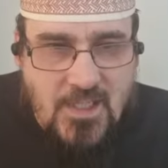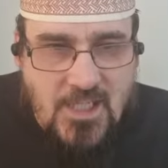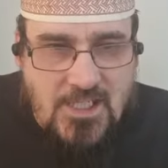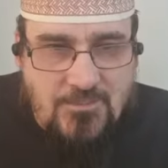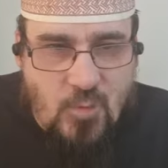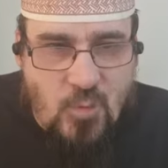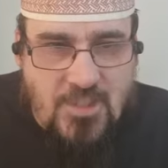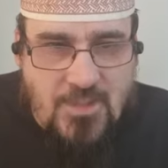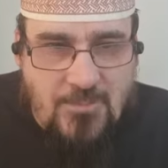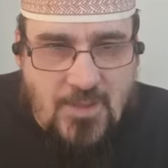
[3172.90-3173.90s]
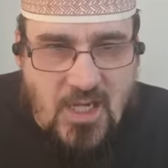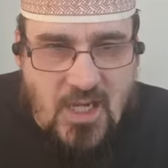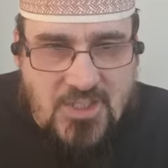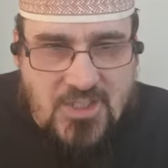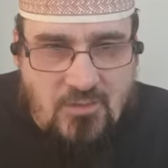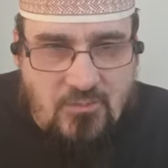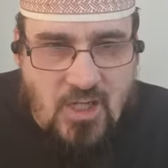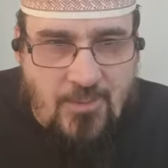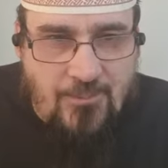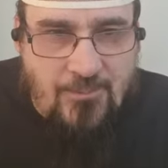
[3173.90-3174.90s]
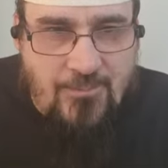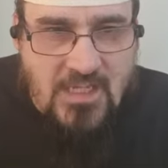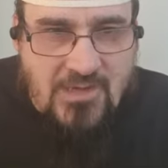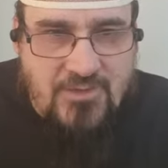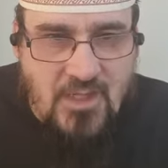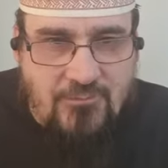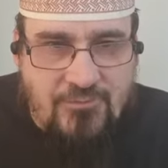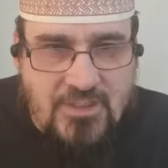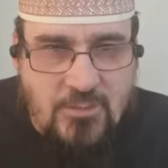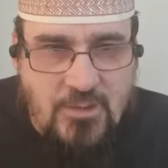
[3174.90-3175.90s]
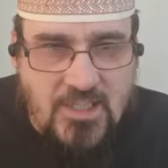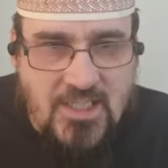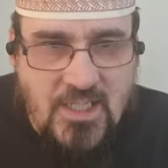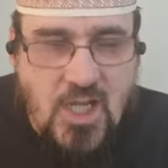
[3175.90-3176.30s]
Is mourning the past haram if done frequently?